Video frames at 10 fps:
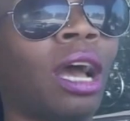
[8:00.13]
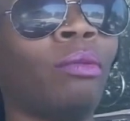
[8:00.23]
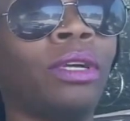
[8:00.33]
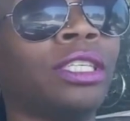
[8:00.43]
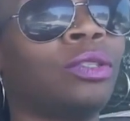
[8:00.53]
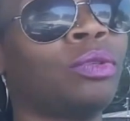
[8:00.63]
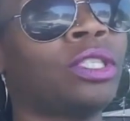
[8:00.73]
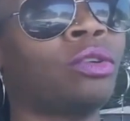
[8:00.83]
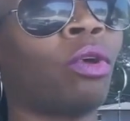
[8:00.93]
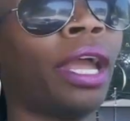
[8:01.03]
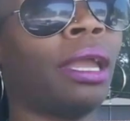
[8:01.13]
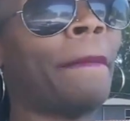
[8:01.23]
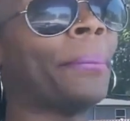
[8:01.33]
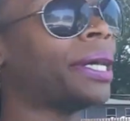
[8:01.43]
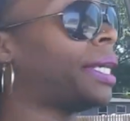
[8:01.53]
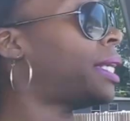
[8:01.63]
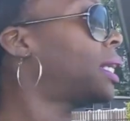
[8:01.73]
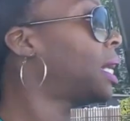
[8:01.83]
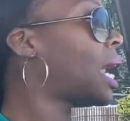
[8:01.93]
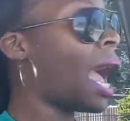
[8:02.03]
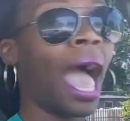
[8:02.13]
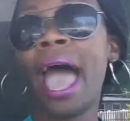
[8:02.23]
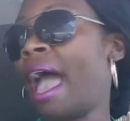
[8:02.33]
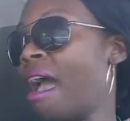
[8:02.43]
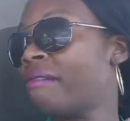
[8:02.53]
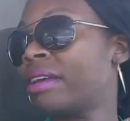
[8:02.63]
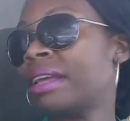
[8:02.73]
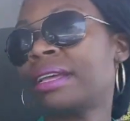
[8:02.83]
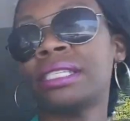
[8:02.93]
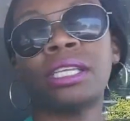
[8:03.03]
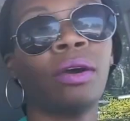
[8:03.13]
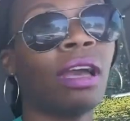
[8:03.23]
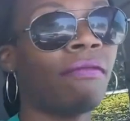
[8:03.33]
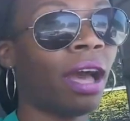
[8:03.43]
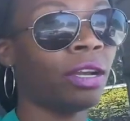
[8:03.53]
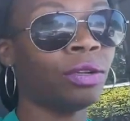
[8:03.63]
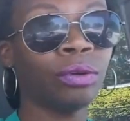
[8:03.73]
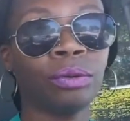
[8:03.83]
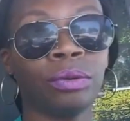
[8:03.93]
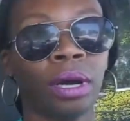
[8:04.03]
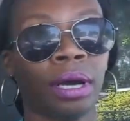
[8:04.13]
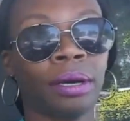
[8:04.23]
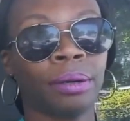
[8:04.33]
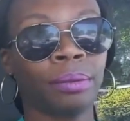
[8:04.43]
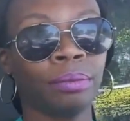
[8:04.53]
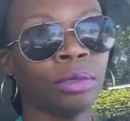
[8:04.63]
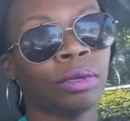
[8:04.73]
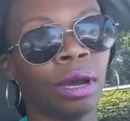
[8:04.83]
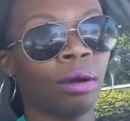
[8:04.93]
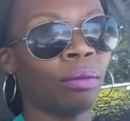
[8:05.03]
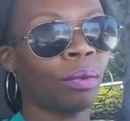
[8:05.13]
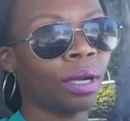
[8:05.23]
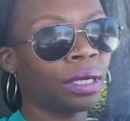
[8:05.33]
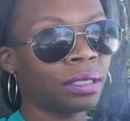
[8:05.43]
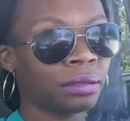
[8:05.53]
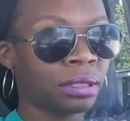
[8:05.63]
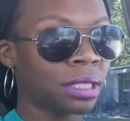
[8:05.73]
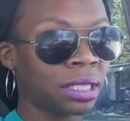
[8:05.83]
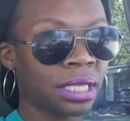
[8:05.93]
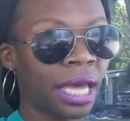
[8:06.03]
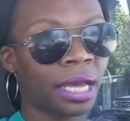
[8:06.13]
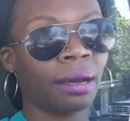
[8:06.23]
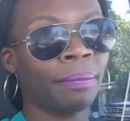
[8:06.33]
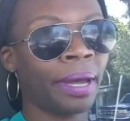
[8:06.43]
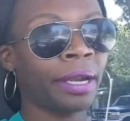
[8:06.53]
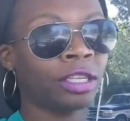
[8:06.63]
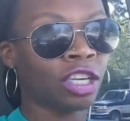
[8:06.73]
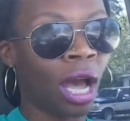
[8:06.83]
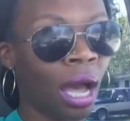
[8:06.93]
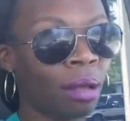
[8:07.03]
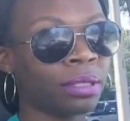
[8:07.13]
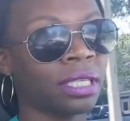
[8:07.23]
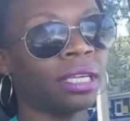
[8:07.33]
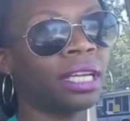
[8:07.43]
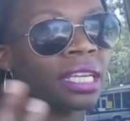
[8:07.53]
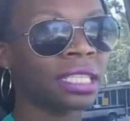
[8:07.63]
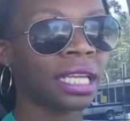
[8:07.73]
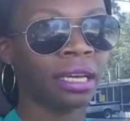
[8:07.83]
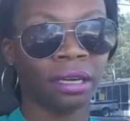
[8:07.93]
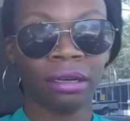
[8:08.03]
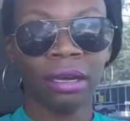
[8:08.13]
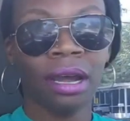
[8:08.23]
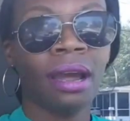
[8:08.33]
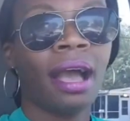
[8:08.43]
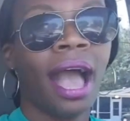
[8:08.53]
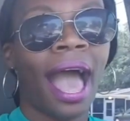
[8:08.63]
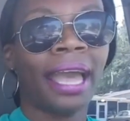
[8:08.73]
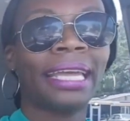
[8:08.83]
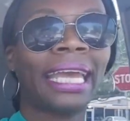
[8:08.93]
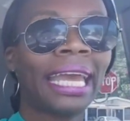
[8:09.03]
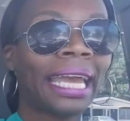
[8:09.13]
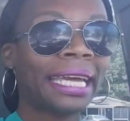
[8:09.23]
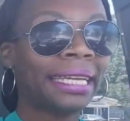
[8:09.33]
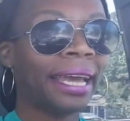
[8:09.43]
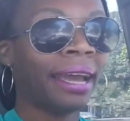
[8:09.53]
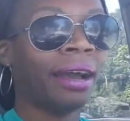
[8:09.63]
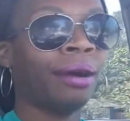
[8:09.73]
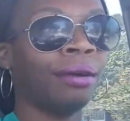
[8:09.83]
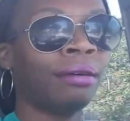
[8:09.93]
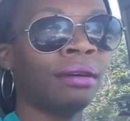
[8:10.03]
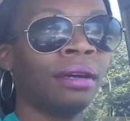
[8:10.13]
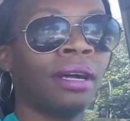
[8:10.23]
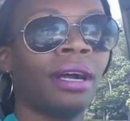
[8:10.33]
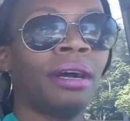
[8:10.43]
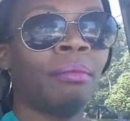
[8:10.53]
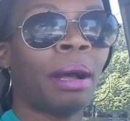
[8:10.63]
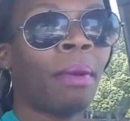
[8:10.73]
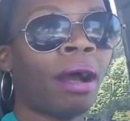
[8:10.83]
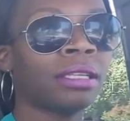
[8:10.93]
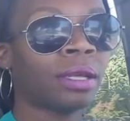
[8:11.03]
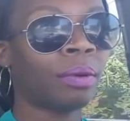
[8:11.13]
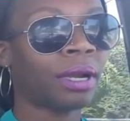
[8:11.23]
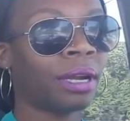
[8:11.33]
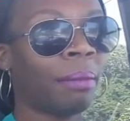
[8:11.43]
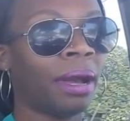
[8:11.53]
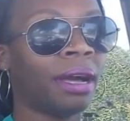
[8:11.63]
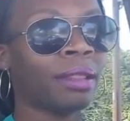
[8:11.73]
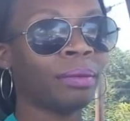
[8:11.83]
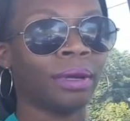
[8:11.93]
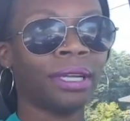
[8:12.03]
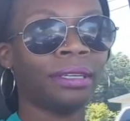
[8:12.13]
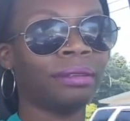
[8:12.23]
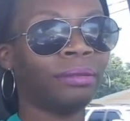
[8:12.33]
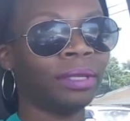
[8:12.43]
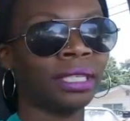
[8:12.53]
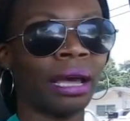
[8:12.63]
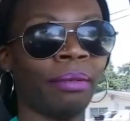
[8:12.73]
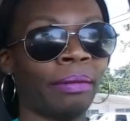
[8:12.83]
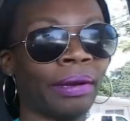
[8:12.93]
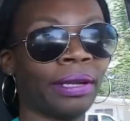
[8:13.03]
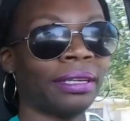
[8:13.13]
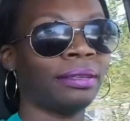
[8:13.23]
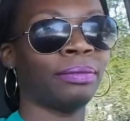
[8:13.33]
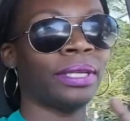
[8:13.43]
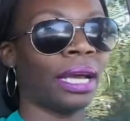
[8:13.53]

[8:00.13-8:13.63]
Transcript: job, which was great, but I have it. So if I do, you know, want to take a better job to excel, I can now. I'm also working on my other one, which I've been working,